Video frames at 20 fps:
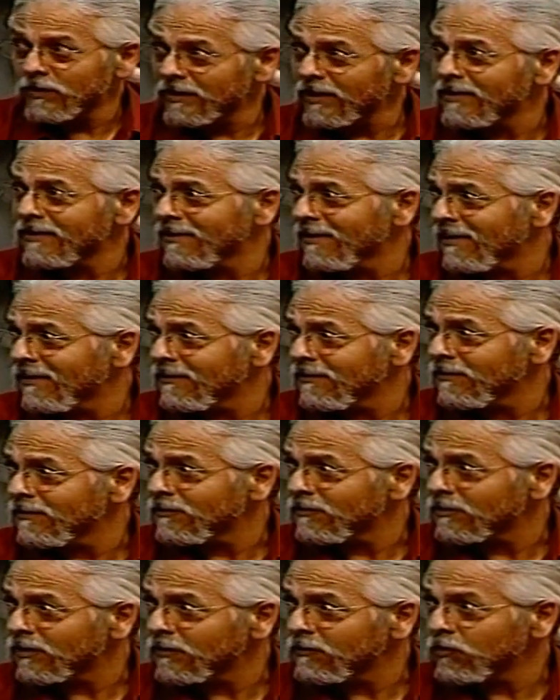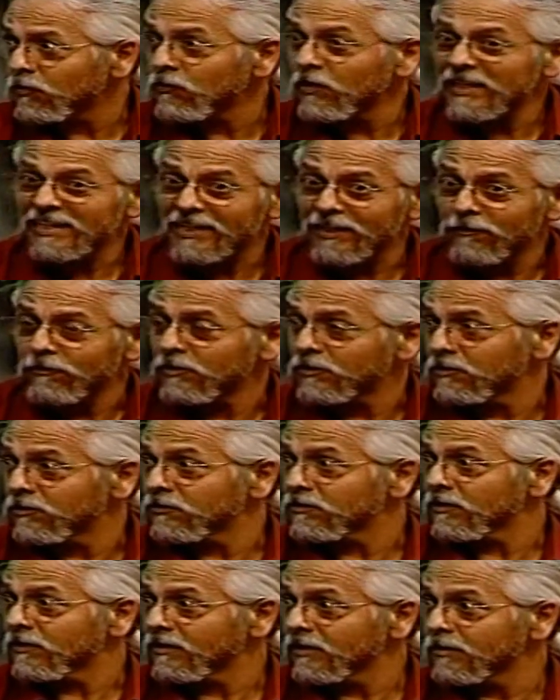got 900 of them. Why can't we
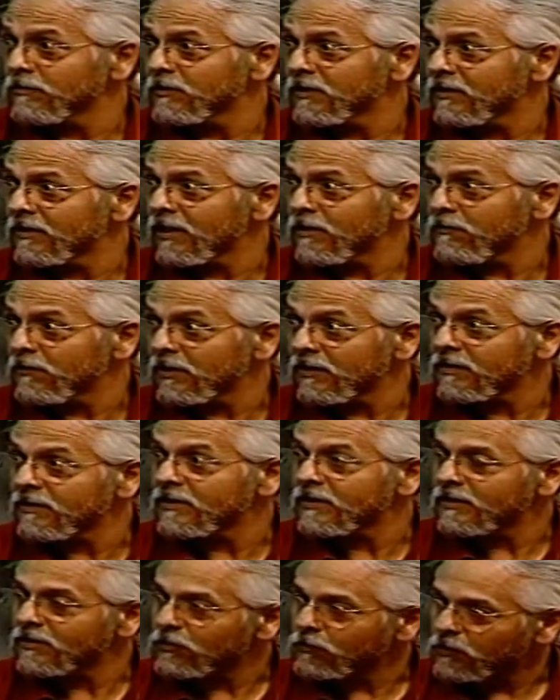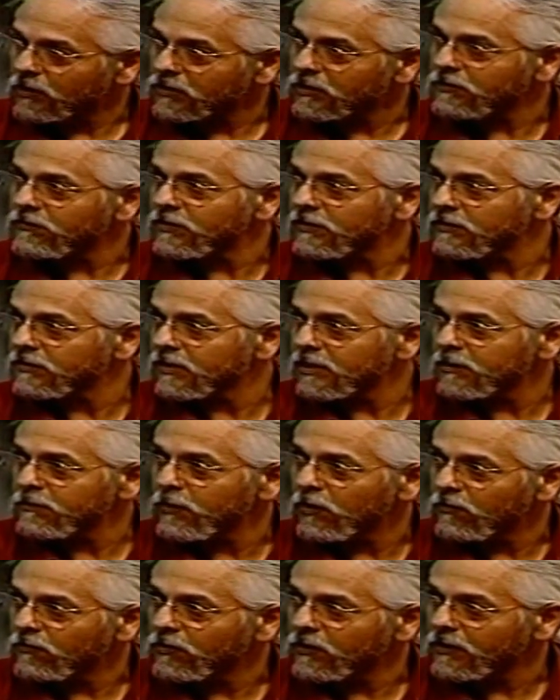use a little bit of that money to get the rest of his team
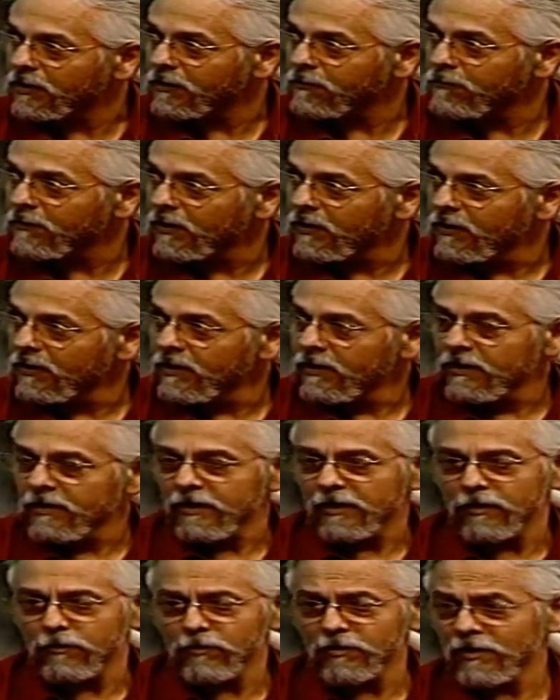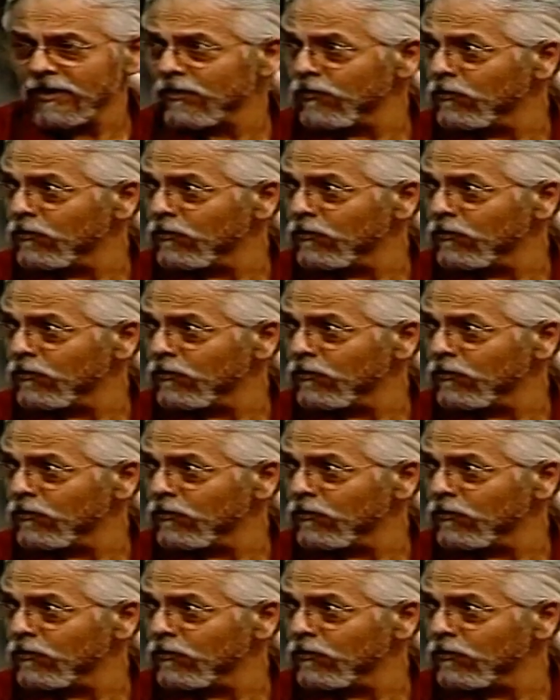over here? We're not a